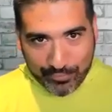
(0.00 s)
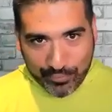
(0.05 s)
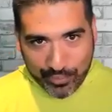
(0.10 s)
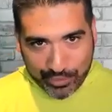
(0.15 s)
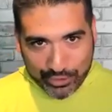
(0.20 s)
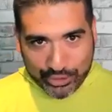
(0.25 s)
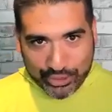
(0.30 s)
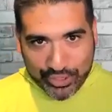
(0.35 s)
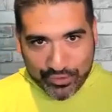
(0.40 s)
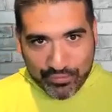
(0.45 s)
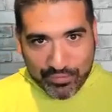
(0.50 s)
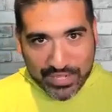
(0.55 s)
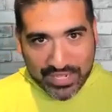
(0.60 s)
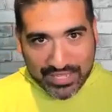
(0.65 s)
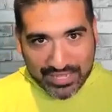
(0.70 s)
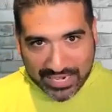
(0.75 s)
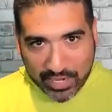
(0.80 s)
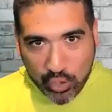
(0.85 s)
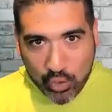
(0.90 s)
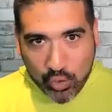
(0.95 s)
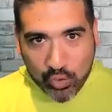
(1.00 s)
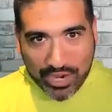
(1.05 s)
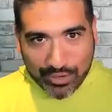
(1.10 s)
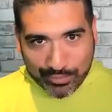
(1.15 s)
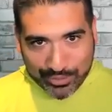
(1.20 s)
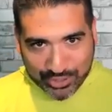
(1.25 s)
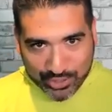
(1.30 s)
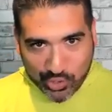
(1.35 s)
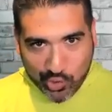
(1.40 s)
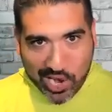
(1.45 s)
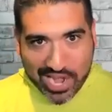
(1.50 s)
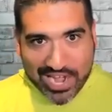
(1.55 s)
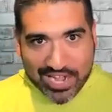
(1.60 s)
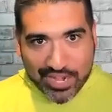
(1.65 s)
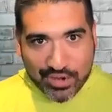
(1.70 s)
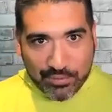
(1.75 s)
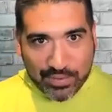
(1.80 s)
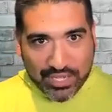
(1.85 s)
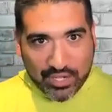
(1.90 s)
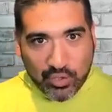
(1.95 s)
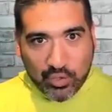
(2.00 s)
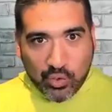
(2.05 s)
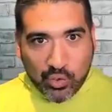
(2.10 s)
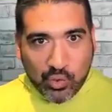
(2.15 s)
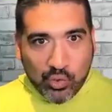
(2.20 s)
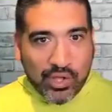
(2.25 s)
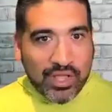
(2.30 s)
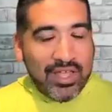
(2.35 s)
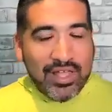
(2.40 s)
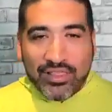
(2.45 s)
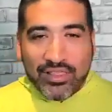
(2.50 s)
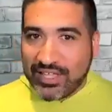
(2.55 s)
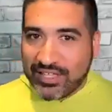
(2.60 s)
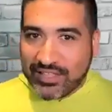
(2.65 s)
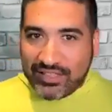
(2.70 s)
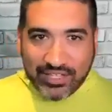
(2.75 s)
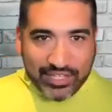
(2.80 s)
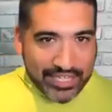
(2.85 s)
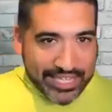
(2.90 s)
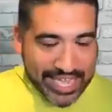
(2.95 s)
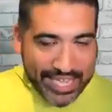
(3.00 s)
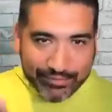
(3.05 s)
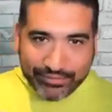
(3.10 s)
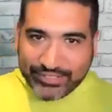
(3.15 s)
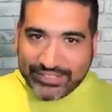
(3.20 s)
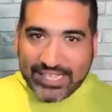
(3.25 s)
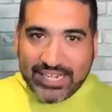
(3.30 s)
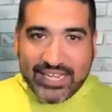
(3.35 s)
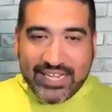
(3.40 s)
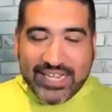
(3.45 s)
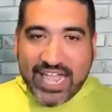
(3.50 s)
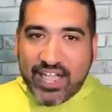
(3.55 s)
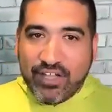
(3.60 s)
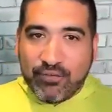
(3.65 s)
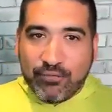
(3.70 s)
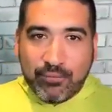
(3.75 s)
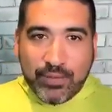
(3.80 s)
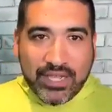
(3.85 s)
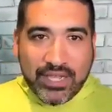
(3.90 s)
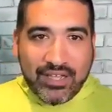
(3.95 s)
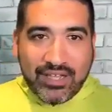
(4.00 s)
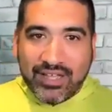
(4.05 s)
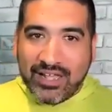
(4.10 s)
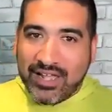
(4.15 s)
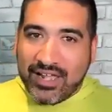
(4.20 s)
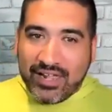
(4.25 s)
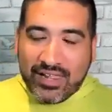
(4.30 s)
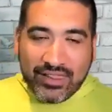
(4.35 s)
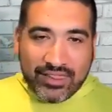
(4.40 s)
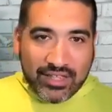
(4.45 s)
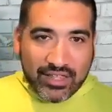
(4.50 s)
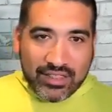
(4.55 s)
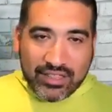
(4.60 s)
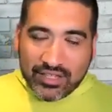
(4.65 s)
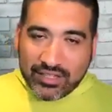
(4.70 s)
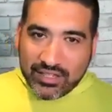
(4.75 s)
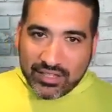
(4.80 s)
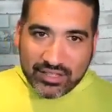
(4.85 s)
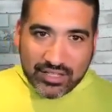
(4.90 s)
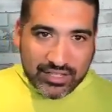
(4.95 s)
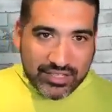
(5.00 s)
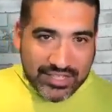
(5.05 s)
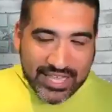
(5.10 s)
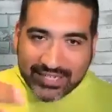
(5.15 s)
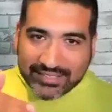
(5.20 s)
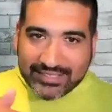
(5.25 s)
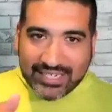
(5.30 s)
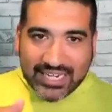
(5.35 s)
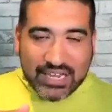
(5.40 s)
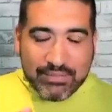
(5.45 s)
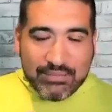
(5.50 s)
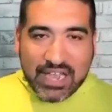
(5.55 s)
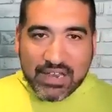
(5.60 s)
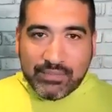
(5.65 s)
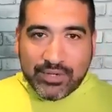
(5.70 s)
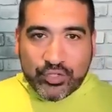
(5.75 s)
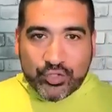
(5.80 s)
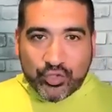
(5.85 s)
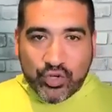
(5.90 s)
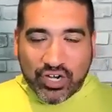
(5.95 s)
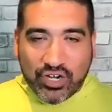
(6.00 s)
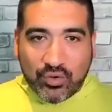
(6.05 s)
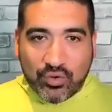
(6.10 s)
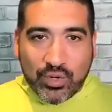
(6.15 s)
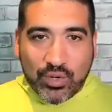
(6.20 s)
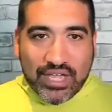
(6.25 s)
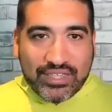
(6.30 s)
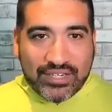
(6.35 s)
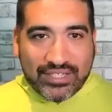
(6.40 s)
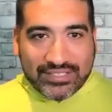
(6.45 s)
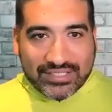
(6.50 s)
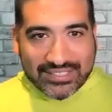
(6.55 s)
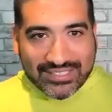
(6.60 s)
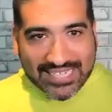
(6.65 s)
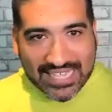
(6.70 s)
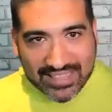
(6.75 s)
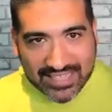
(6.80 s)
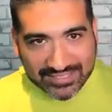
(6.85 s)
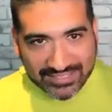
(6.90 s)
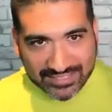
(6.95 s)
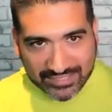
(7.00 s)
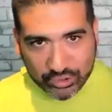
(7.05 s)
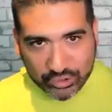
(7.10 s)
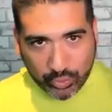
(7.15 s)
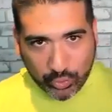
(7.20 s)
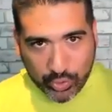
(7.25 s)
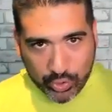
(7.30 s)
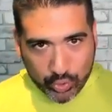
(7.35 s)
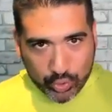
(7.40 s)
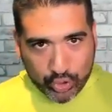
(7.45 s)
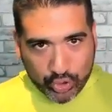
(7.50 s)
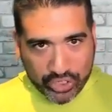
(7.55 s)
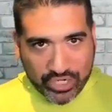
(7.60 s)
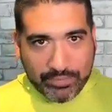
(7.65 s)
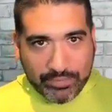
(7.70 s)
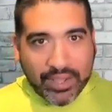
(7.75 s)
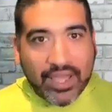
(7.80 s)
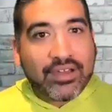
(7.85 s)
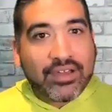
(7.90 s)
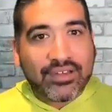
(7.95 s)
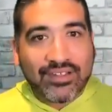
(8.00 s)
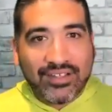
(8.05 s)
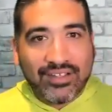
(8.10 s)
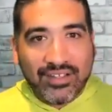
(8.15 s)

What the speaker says: version of me, like who I was created to be, who, like the gifts that he gave me, the things that he made me struggle with. And he's going to say, this is who you should have been,